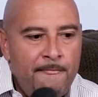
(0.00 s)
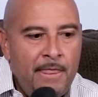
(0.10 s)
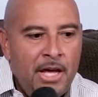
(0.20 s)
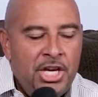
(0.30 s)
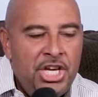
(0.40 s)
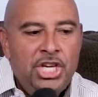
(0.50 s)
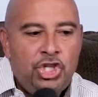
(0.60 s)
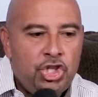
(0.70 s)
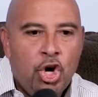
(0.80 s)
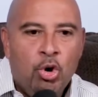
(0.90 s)
he
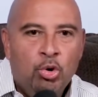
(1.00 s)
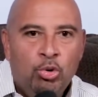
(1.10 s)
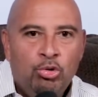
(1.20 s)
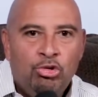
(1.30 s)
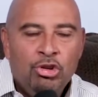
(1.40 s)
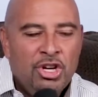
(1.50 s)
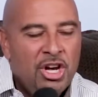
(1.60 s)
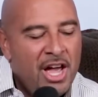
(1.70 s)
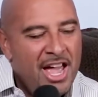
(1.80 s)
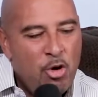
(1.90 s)
shows
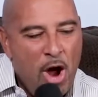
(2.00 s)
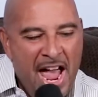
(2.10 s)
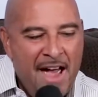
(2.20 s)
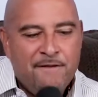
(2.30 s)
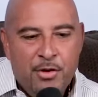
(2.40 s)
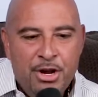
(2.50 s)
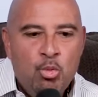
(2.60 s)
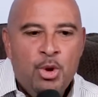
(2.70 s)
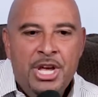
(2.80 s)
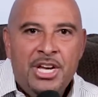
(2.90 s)
every
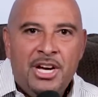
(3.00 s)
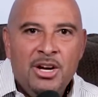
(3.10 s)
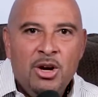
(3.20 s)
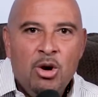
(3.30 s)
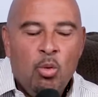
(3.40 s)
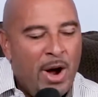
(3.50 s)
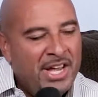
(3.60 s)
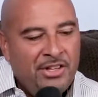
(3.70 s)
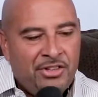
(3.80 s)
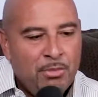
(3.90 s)
week why
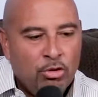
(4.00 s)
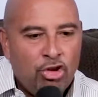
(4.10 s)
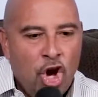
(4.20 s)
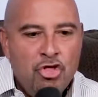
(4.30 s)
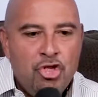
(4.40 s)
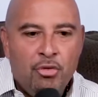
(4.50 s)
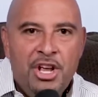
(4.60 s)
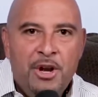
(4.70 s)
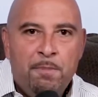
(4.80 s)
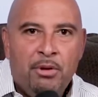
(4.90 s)
he's the most
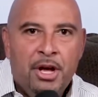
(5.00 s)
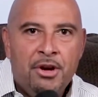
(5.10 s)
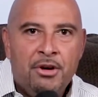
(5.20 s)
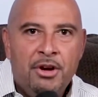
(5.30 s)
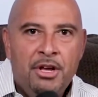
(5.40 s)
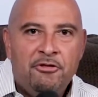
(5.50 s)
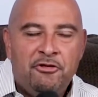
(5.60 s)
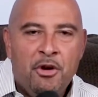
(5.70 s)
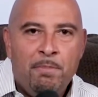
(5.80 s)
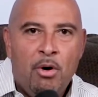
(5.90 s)
underrated player in
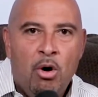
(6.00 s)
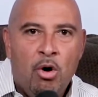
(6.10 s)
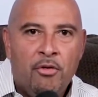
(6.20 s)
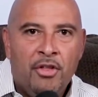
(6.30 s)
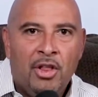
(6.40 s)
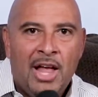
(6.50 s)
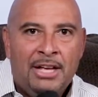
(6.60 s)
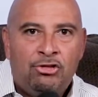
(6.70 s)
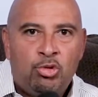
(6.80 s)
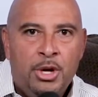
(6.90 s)
football over the
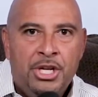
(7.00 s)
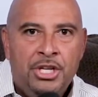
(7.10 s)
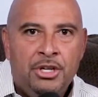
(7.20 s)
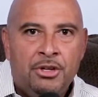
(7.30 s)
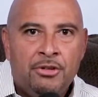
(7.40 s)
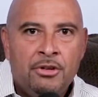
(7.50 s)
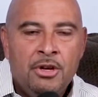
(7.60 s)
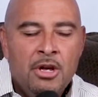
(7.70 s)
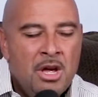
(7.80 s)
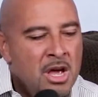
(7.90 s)
last 20 years
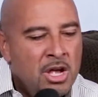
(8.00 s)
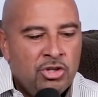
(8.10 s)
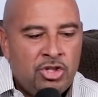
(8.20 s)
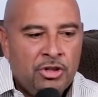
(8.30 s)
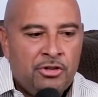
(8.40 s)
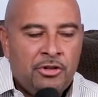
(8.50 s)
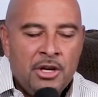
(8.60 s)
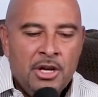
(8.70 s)
just